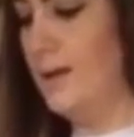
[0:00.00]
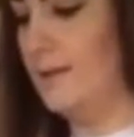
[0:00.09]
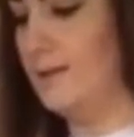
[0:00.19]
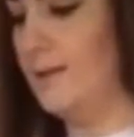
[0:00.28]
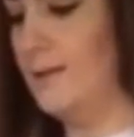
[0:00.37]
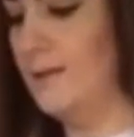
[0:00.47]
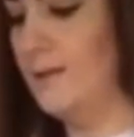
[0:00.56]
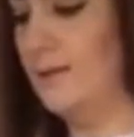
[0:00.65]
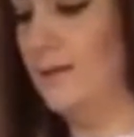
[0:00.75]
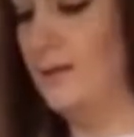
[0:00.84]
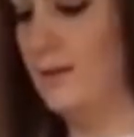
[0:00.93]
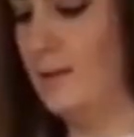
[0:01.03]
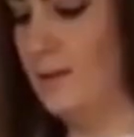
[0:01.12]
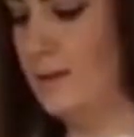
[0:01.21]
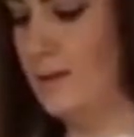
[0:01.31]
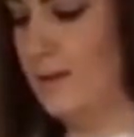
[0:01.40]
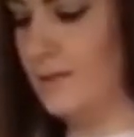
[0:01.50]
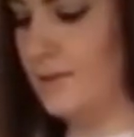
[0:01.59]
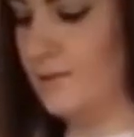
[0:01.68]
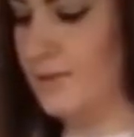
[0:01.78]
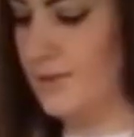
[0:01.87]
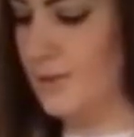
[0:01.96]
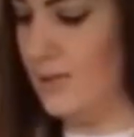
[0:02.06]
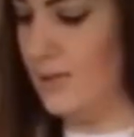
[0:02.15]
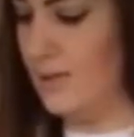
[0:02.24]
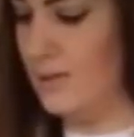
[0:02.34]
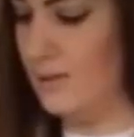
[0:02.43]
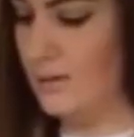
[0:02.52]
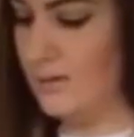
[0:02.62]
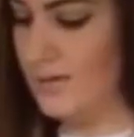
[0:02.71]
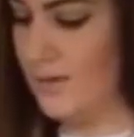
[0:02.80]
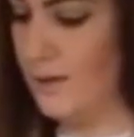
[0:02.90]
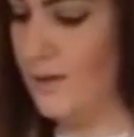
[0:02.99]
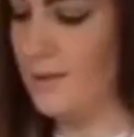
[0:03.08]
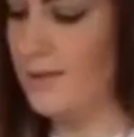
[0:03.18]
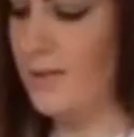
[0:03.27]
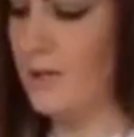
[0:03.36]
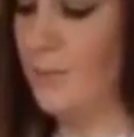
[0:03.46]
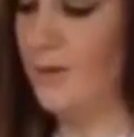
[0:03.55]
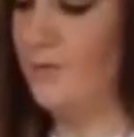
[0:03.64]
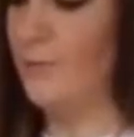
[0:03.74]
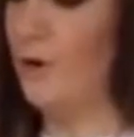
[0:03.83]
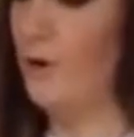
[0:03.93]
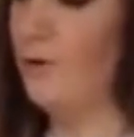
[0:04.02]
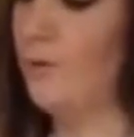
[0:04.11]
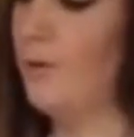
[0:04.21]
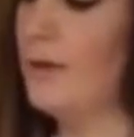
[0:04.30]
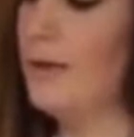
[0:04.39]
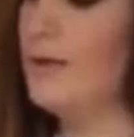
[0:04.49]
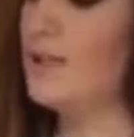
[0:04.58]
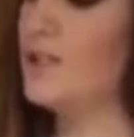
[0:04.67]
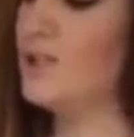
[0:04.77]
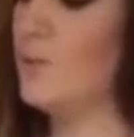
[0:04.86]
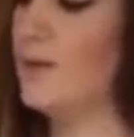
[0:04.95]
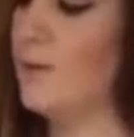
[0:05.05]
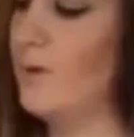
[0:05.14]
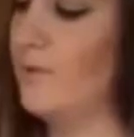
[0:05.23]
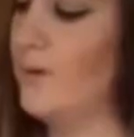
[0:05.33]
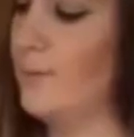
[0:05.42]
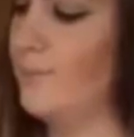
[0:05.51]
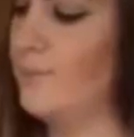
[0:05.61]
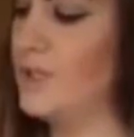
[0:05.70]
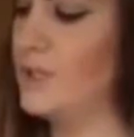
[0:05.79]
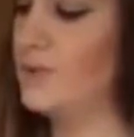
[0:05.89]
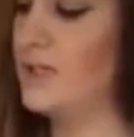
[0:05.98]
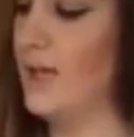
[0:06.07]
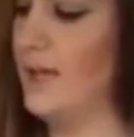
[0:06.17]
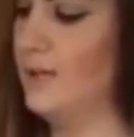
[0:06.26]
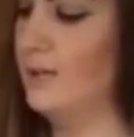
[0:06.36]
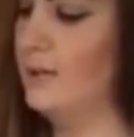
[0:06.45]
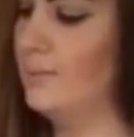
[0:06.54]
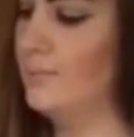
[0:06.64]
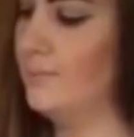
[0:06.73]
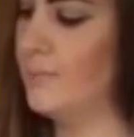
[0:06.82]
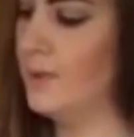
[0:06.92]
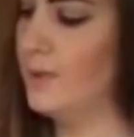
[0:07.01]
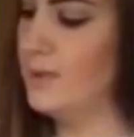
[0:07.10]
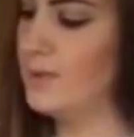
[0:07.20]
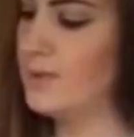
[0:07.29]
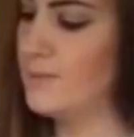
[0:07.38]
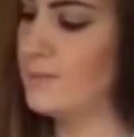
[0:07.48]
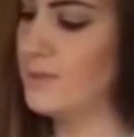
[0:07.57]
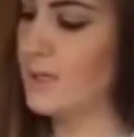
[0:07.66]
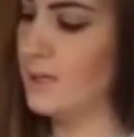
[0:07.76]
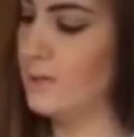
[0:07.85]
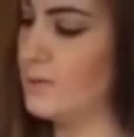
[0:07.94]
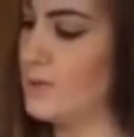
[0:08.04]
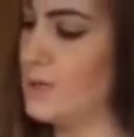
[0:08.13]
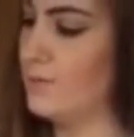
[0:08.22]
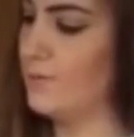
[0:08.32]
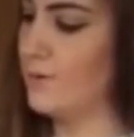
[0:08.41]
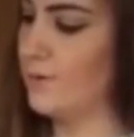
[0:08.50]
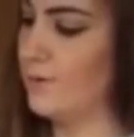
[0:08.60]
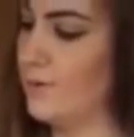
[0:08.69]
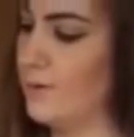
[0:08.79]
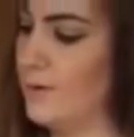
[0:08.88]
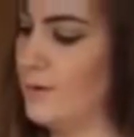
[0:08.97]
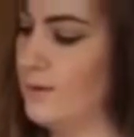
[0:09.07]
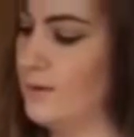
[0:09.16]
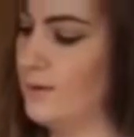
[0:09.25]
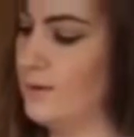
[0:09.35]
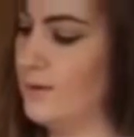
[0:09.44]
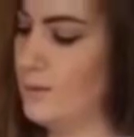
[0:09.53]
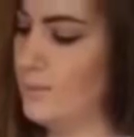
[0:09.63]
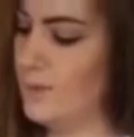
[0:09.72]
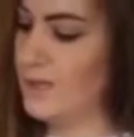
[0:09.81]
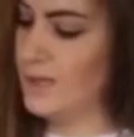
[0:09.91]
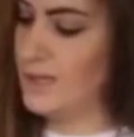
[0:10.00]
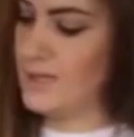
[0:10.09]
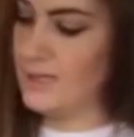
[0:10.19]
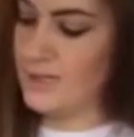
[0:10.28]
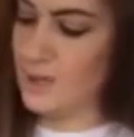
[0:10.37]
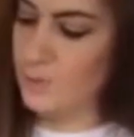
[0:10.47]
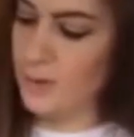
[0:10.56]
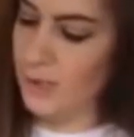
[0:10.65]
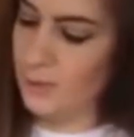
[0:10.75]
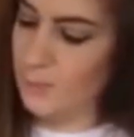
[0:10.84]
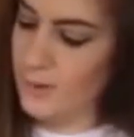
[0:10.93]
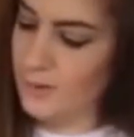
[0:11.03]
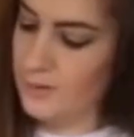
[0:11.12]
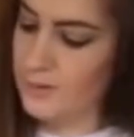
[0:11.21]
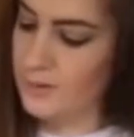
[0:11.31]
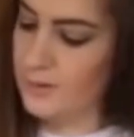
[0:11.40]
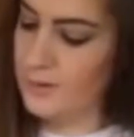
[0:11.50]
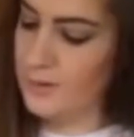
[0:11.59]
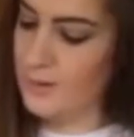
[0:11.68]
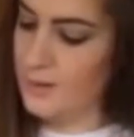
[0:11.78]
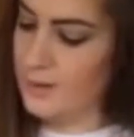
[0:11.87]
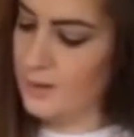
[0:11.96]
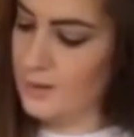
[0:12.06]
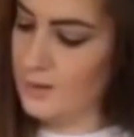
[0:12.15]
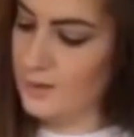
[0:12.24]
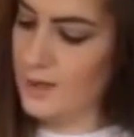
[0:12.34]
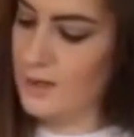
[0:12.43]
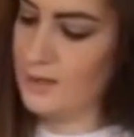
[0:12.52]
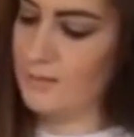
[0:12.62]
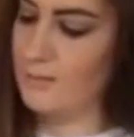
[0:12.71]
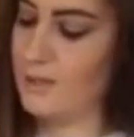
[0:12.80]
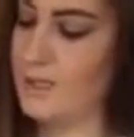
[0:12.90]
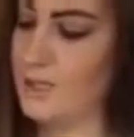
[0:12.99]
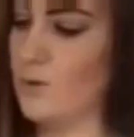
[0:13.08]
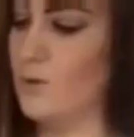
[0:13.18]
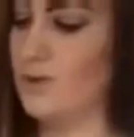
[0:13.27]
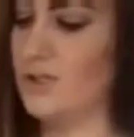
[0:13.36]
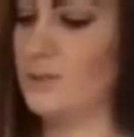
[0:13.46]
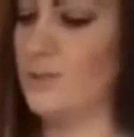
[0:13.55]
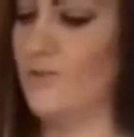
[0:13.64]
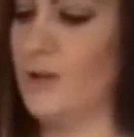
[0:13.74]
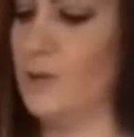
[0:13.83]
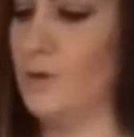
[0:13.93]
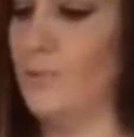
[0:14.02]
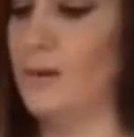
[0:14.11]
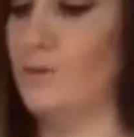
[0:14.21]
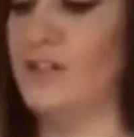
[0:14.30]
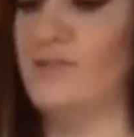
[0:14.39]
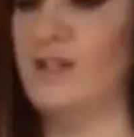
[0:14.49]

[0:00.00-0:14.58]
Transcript: And as you can see, there's nothing in it. There's a little bit of froth. That's just where we've juiced kale. Sometimes it can cause a little froth. But there is no pulp there that it's caused. To be fair, you probably wouldn't